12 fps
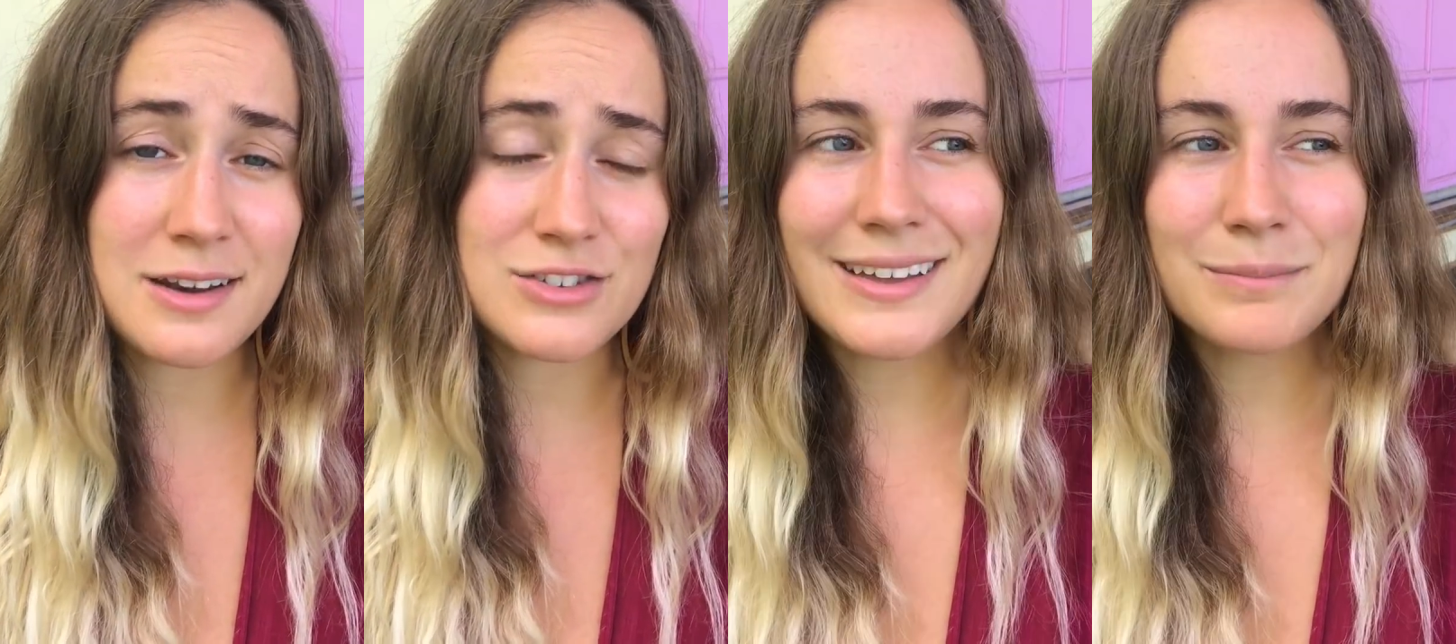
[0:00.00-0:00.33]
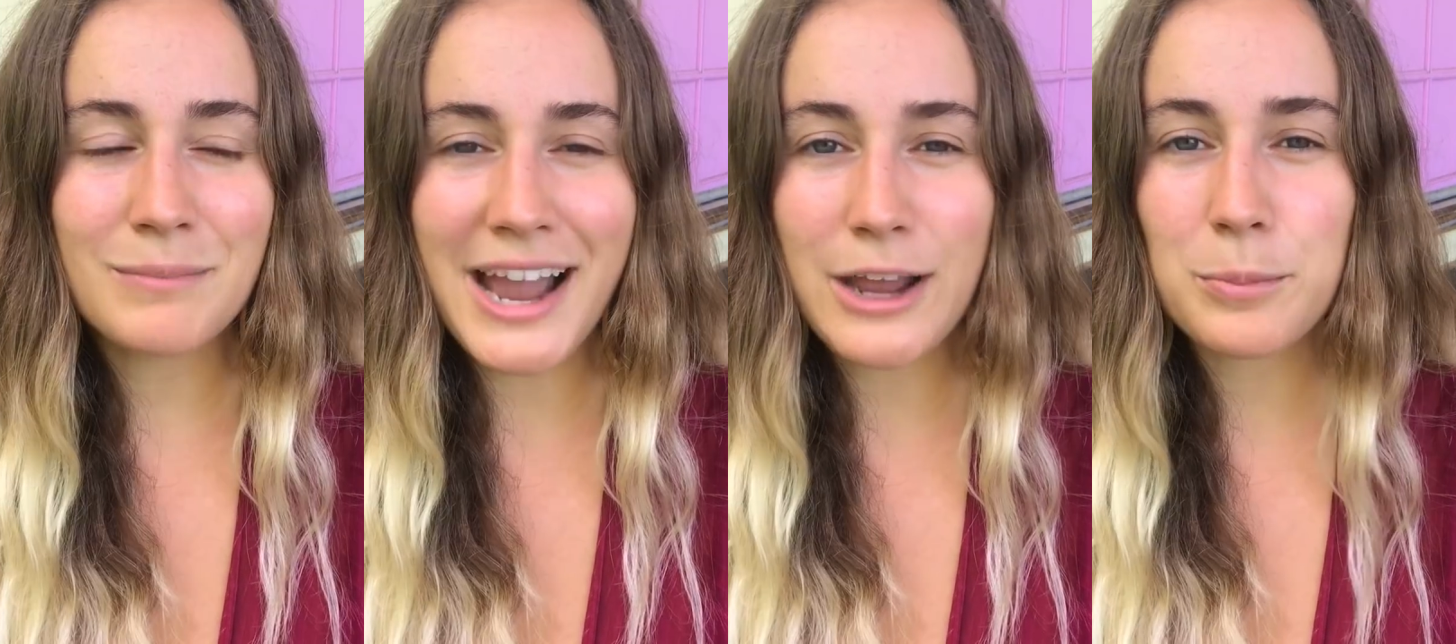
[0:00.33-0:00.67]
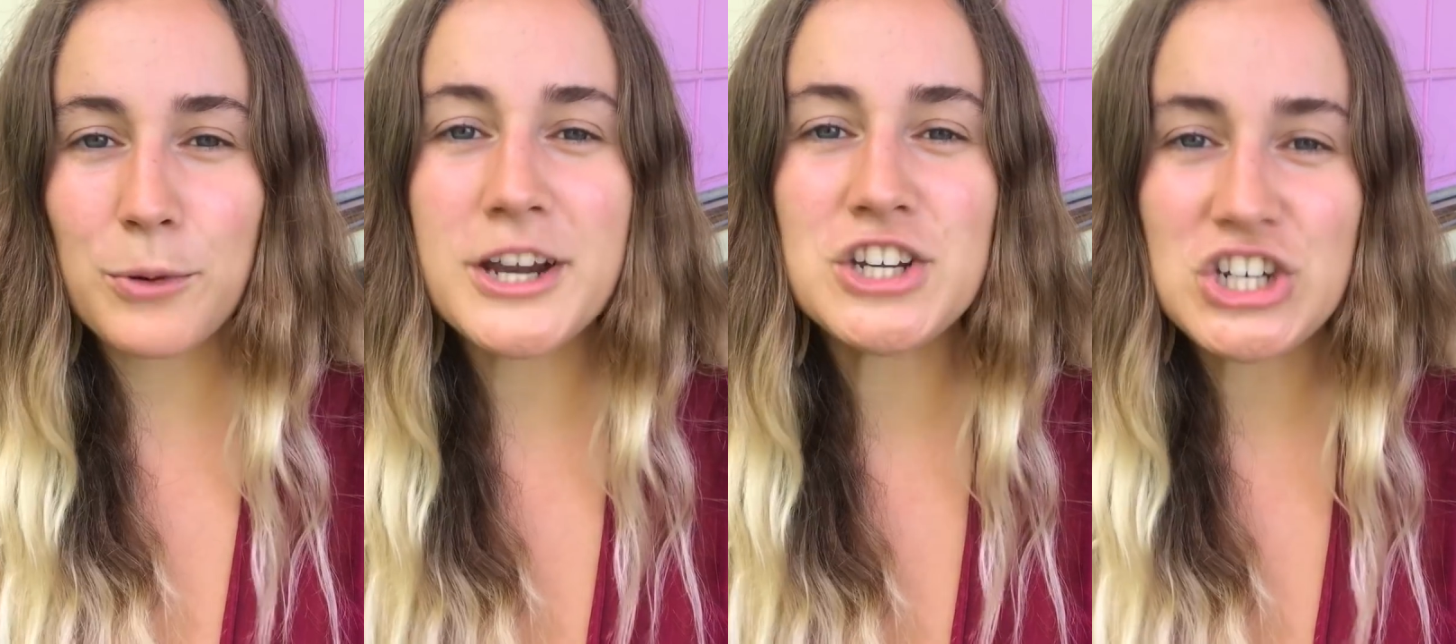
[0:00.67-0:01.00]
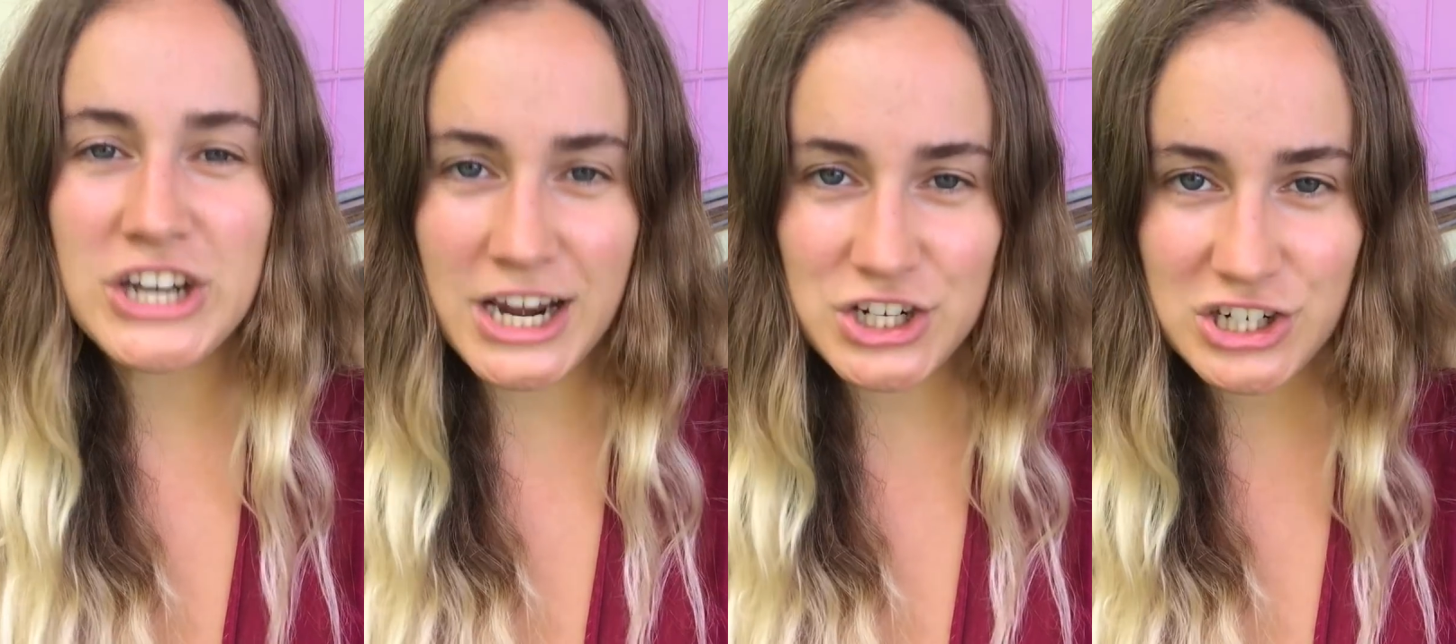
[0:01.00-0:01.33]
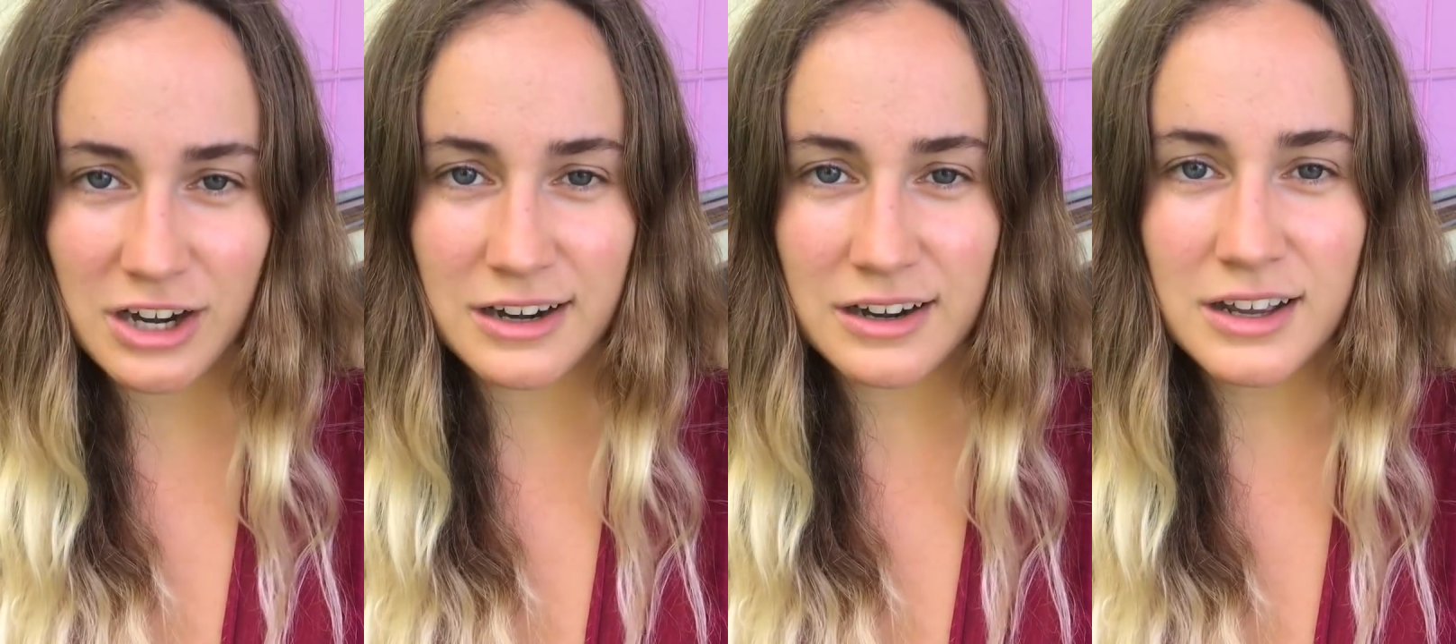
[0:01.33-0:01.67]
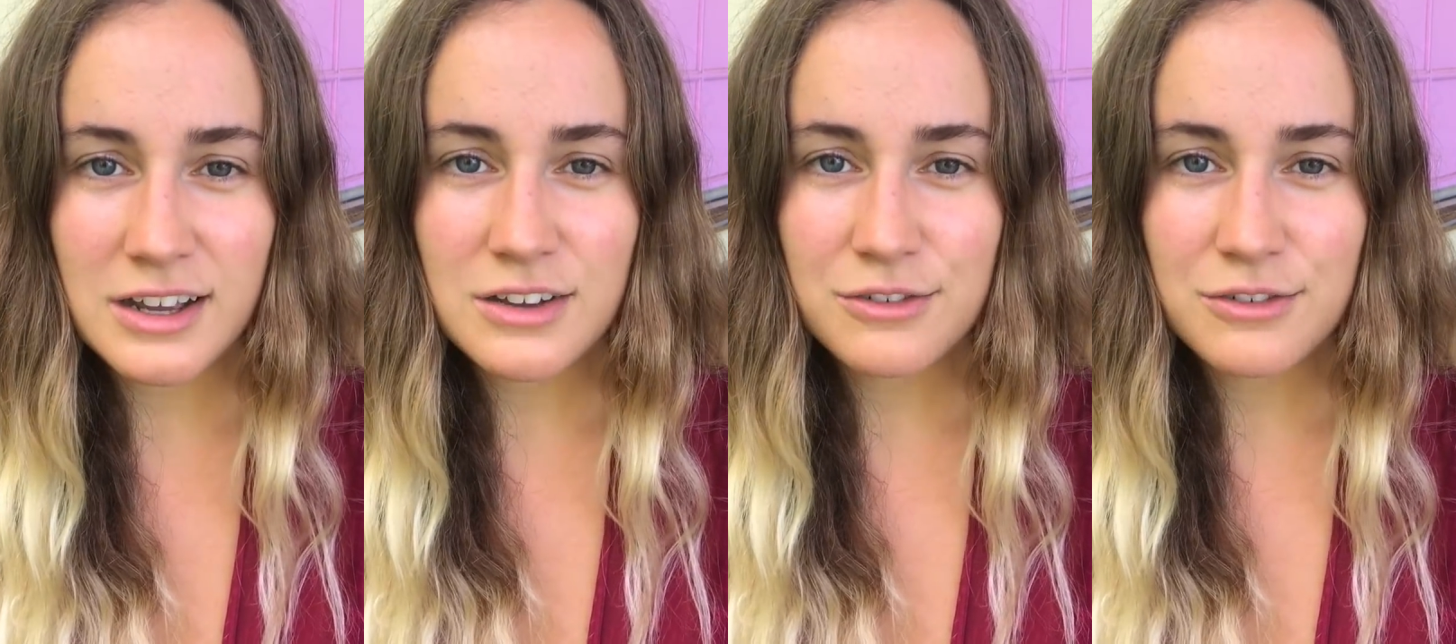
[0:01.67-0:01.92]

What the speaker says: and my appreciation